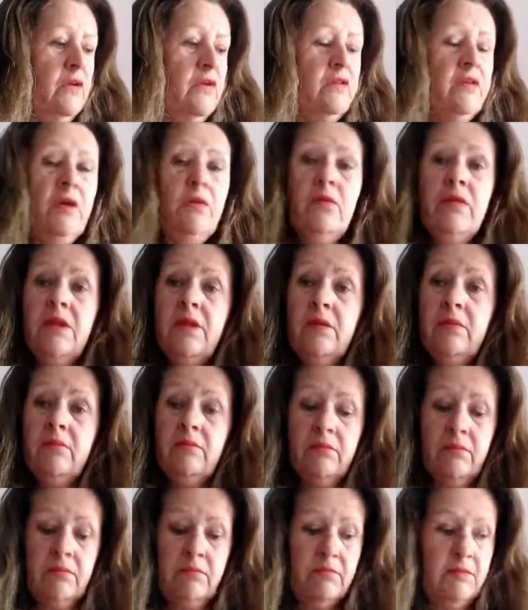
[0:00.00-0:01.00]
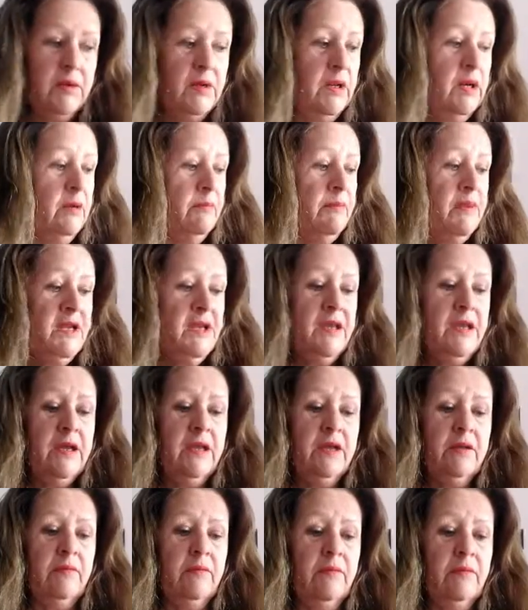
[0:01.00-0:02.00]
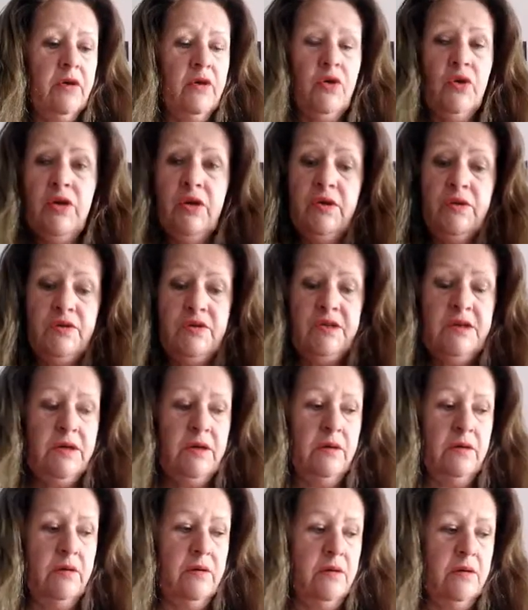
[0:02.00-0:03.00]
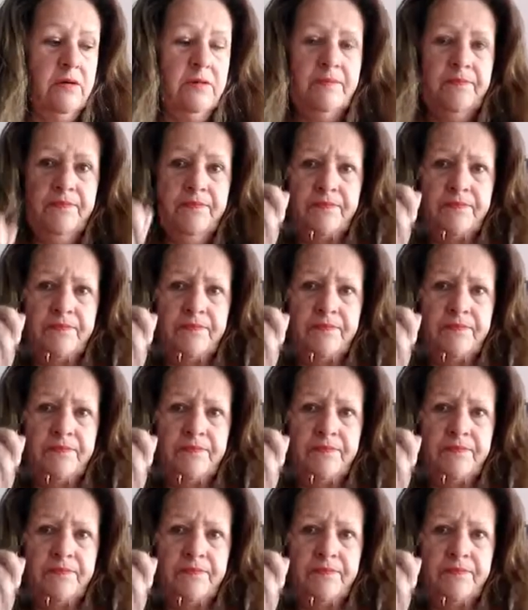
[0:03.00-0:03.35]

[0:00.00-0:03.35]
So with a little mini coyote card